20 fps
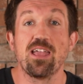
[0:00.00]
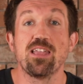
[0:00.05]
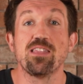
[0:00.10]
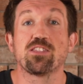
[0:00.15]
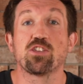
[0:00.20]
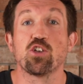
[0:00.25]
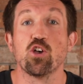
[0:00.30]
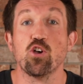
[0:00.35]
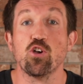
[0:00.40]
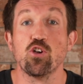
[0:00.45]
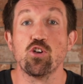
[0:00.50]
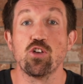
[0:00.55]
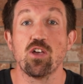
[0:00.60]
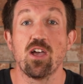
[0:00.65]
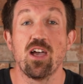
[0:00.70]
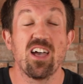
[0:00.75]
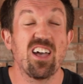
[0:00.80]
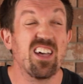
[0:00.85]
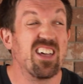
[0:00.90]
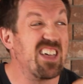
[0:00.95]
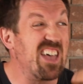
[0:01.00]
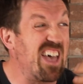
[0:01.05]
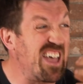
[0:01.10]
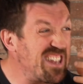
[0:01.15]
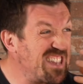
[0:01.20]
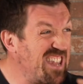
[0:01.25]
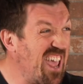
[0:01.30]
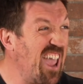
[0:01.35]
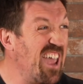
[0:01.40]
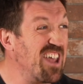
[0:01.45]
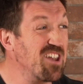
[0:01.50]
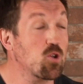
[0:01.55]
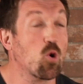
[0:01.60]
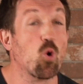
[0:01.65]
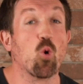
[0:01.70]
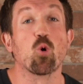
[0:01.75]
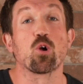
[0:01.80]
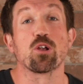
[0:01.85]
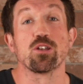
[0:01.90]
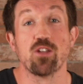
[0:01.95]
into 10
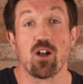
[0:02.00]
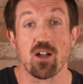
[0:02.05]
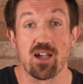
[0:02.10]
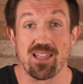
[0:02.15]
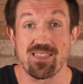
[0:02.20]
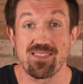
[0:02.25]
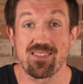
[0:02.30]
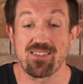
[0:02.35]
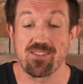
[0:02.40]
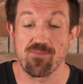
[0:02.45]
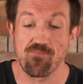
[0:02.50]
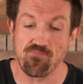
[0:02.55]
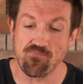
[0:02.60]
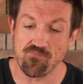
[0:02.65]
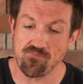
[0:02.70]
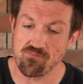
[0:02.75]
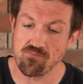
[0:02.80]
core nuggets.